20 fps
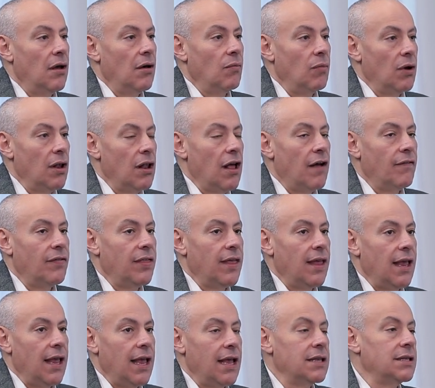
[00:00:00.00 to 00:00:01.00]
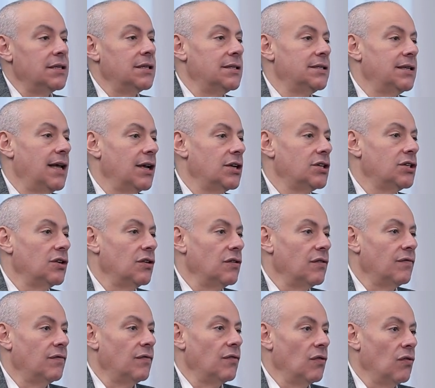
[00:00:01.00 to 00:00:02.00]
We love the intersection
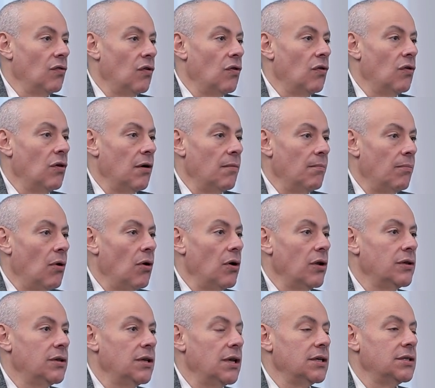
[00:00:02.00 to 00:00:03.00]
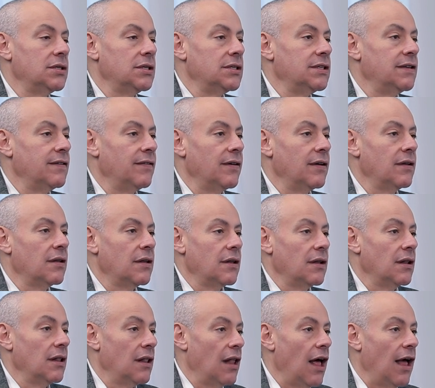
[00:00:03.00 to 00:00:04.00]
of law and politics and civic
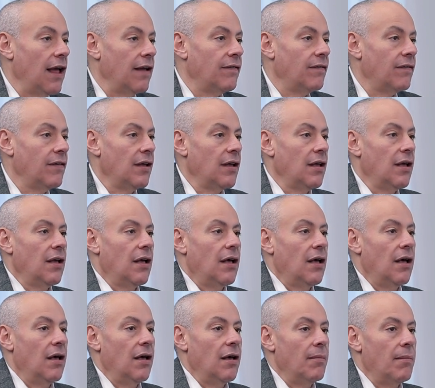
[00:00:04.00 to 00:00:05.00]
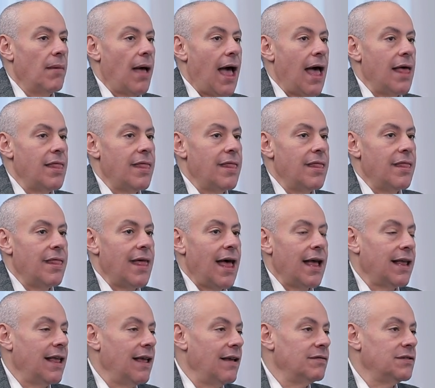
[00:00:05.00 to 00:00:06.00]
life. And
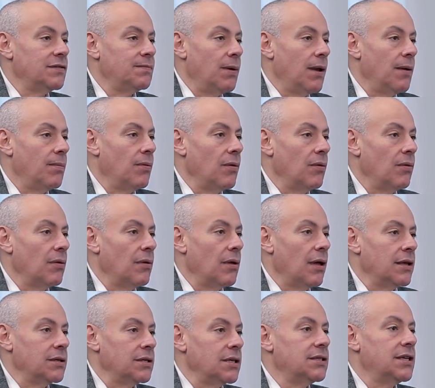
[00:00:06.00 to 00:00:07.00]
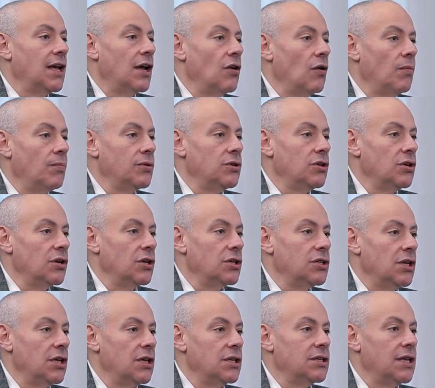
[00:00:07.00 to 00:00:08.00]
that gives people, as I say, an
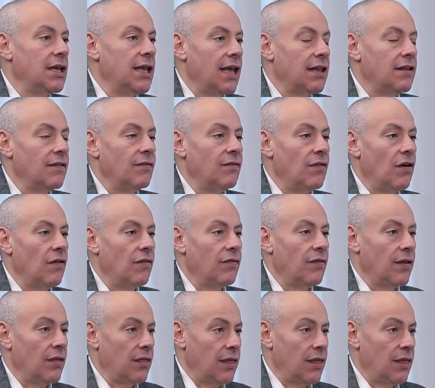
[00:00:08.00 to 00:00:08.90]
opportunity to get involved in